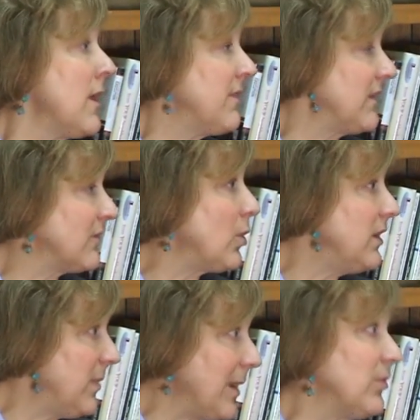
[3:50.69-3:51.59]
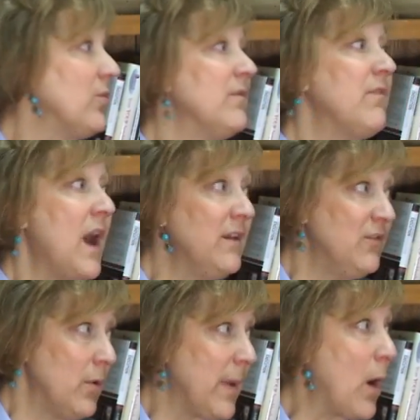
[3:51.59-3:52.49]
that's going to be able to advise
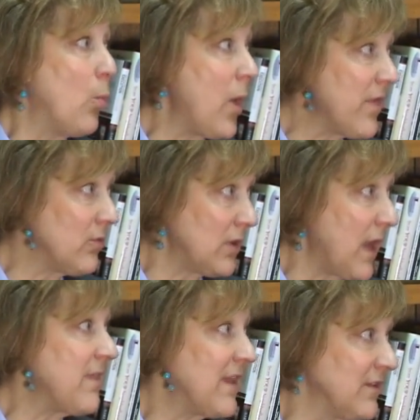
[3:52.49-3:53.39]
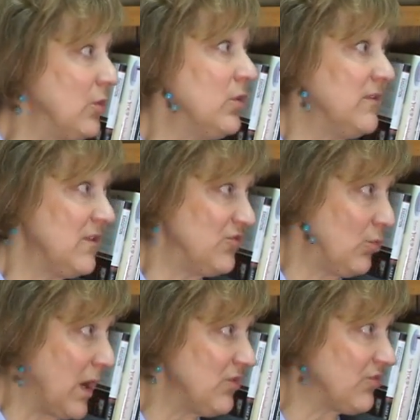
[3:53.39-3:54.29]
you about whether or not that's a good
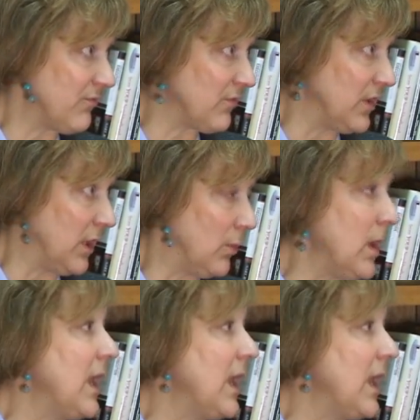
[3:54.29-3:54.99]
situation for you.